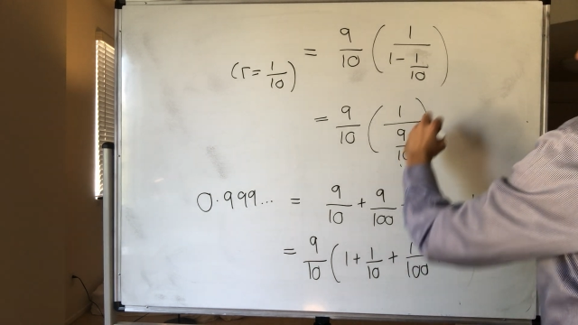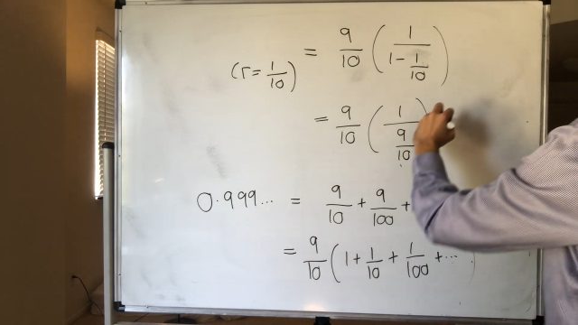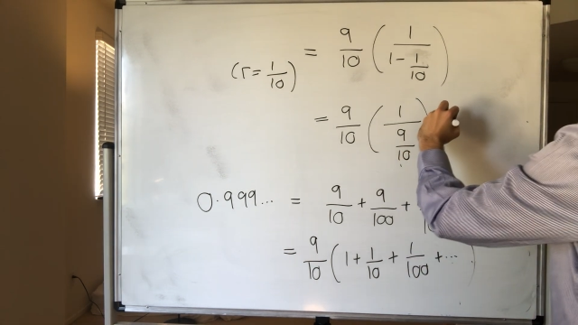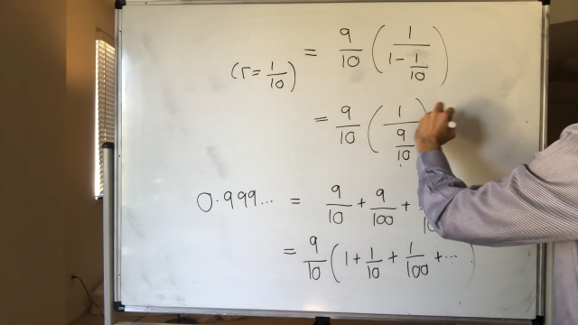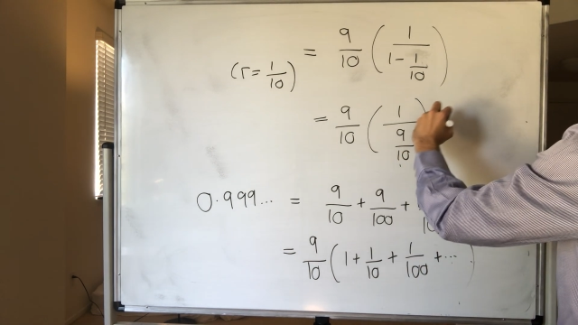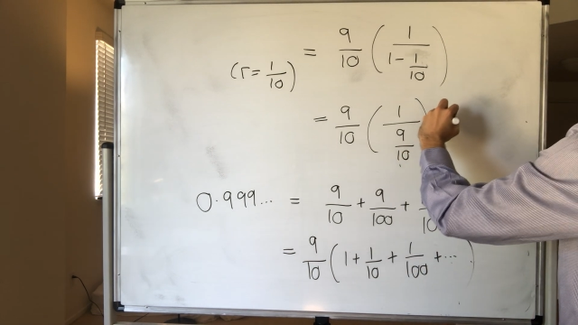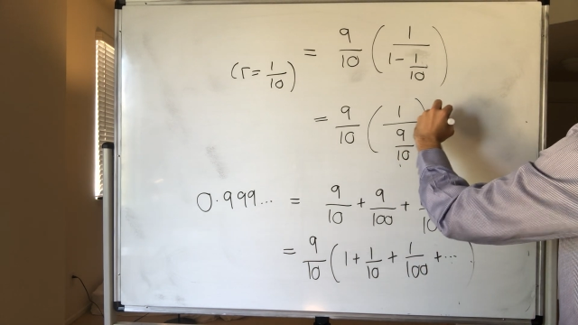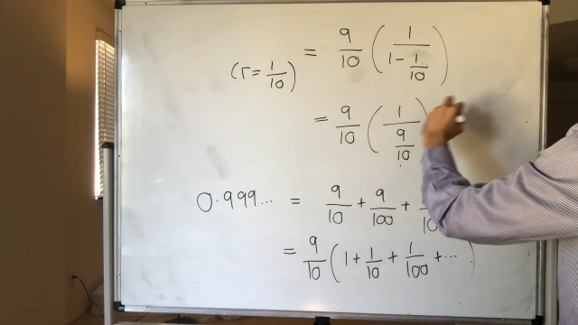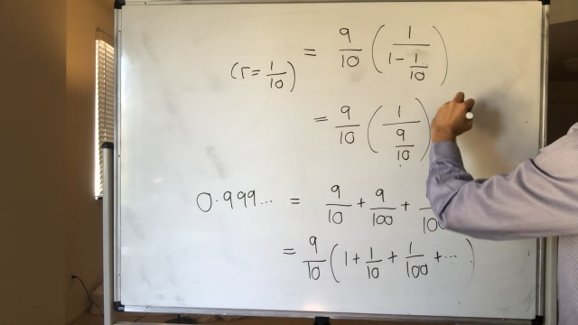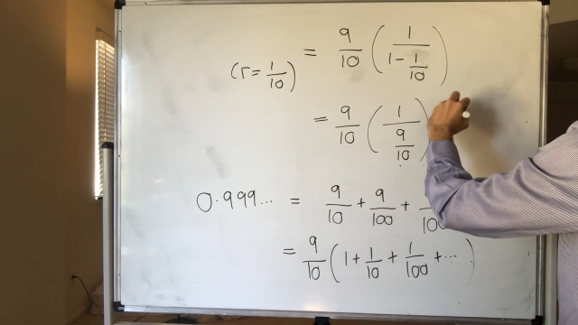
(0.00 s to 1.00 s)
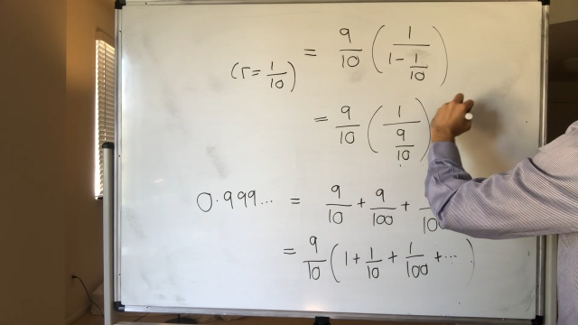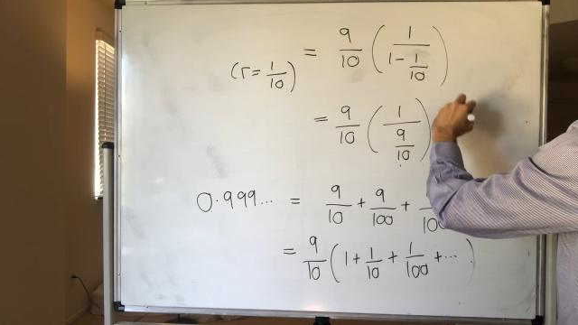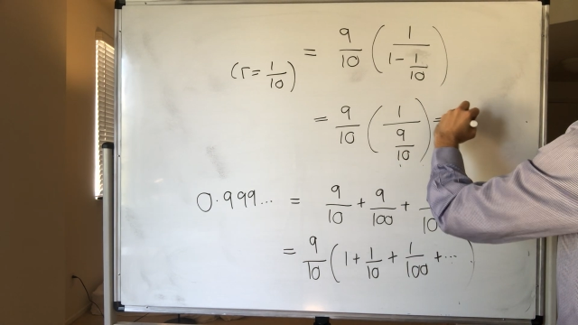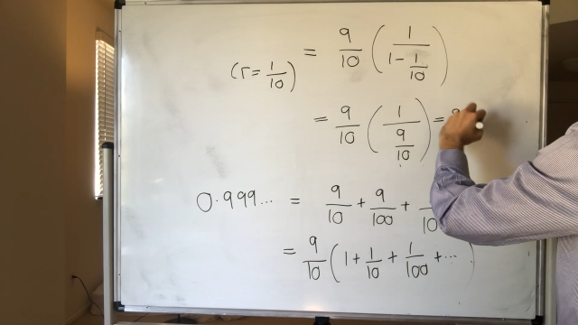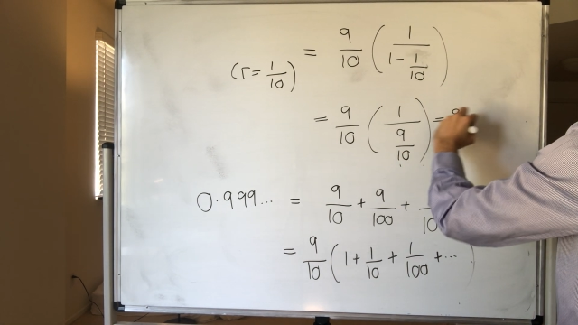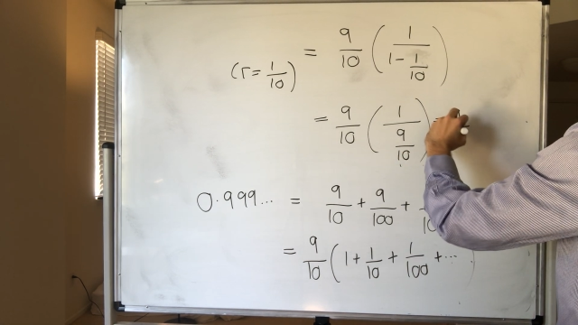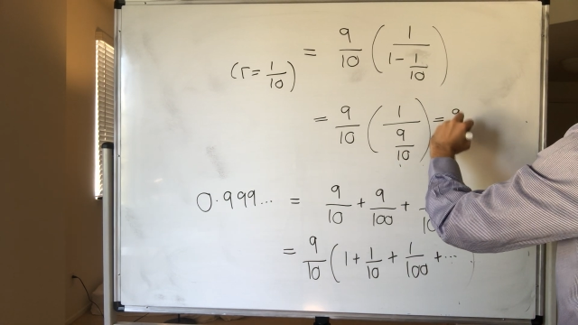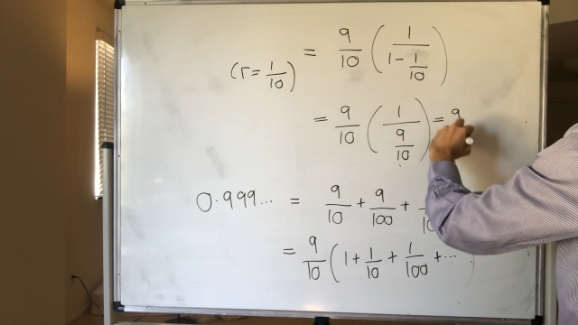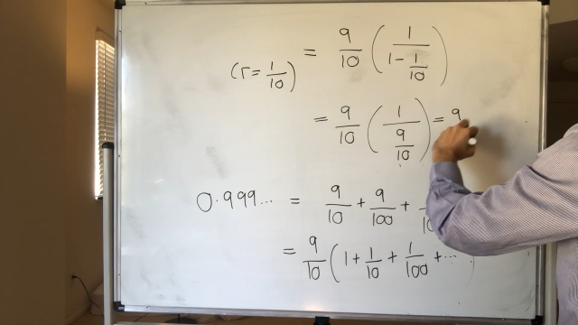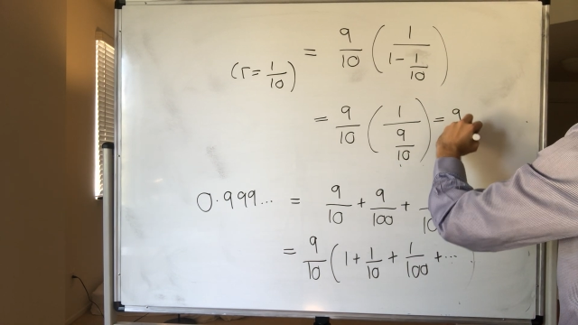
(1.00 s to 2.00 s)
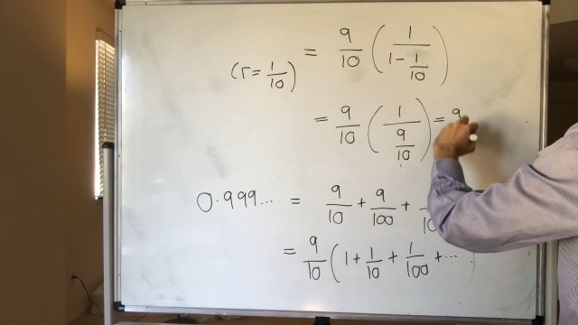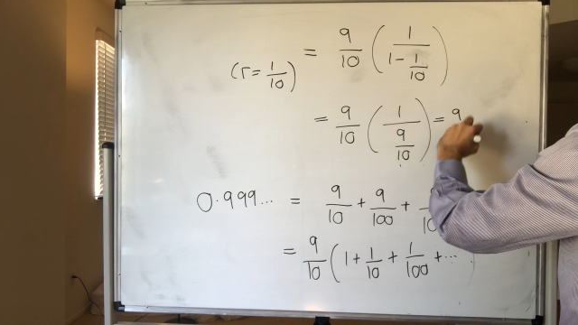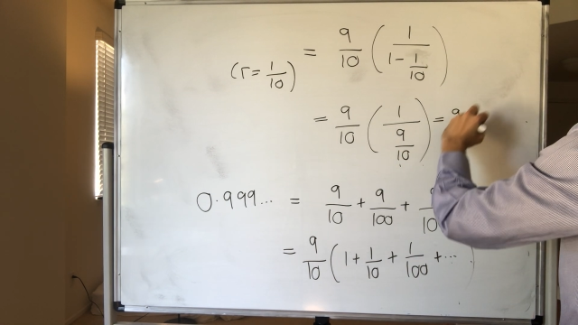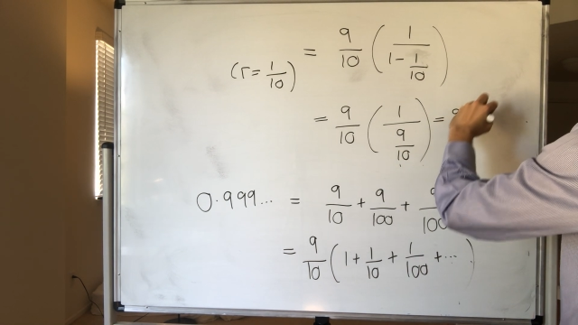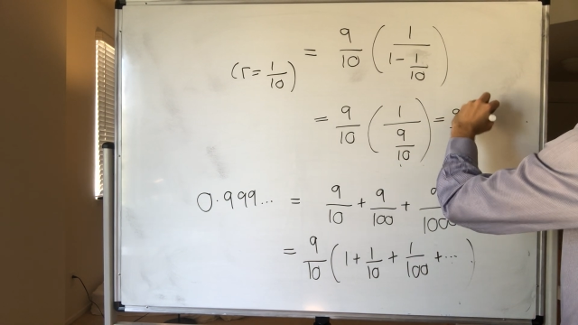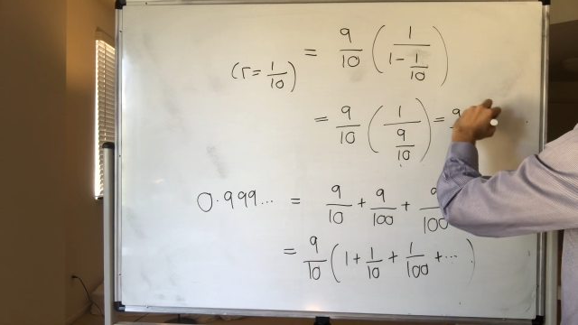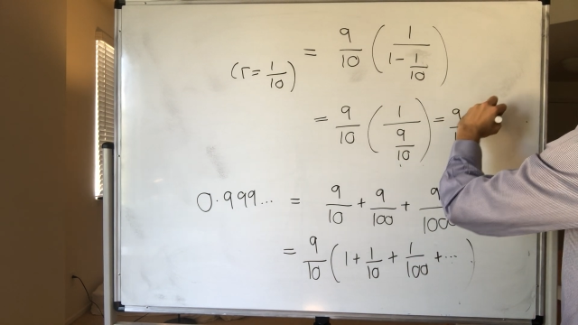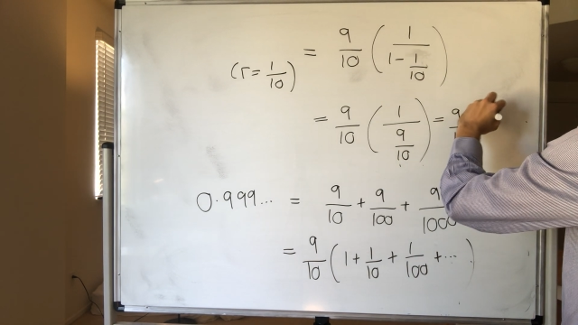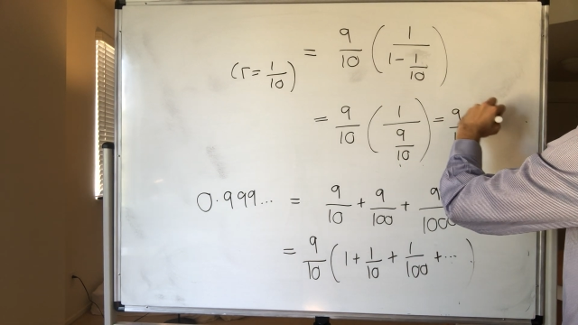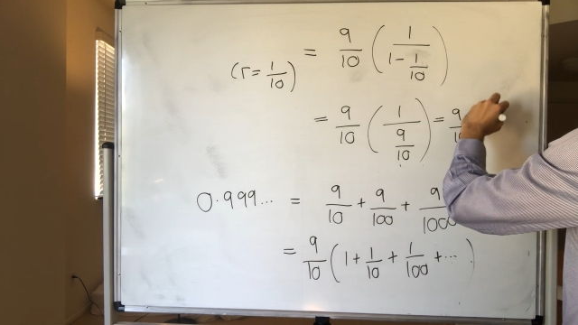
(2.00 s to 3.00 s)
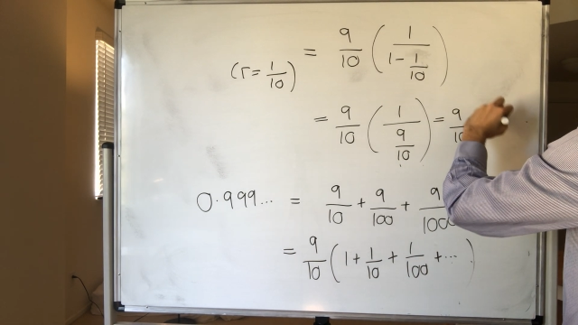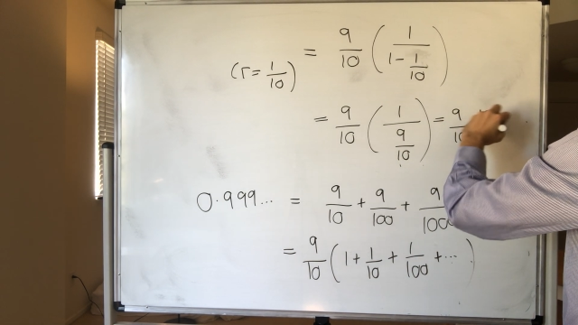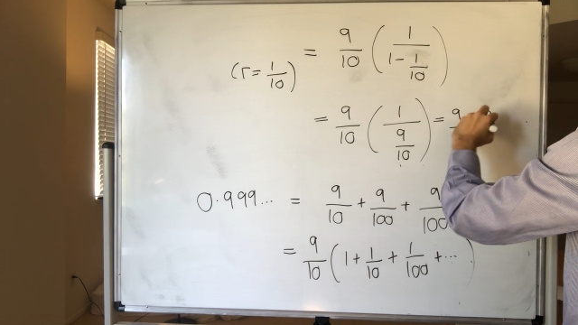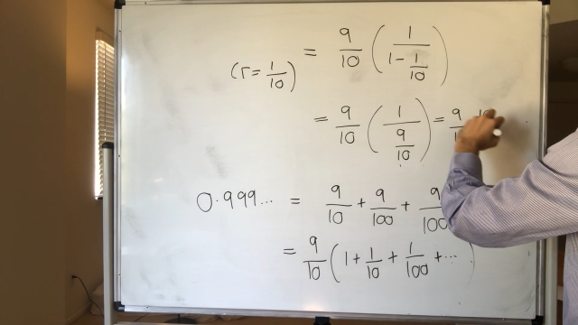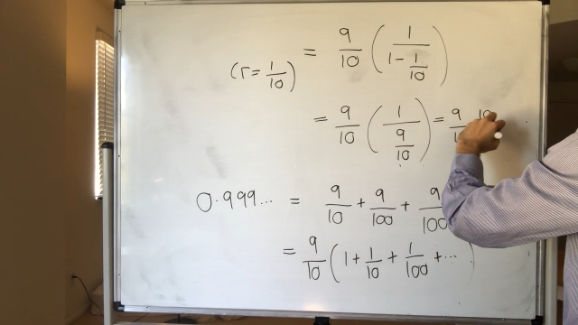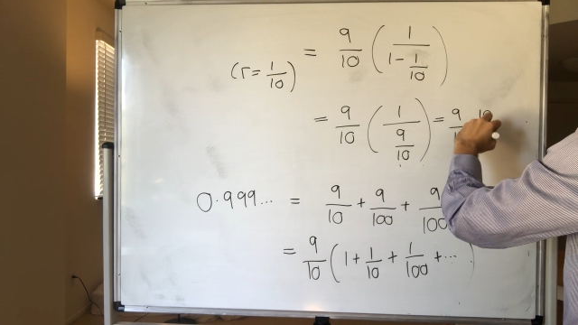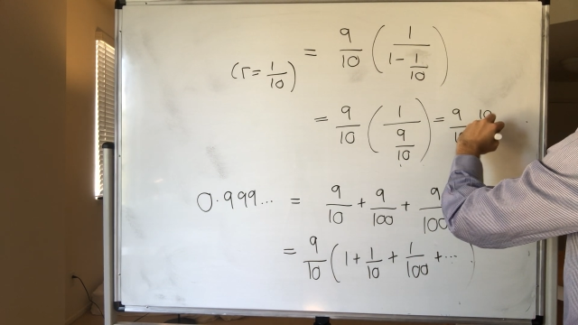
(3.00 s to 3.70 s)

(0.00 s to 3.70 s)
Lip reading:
(no speaker visible)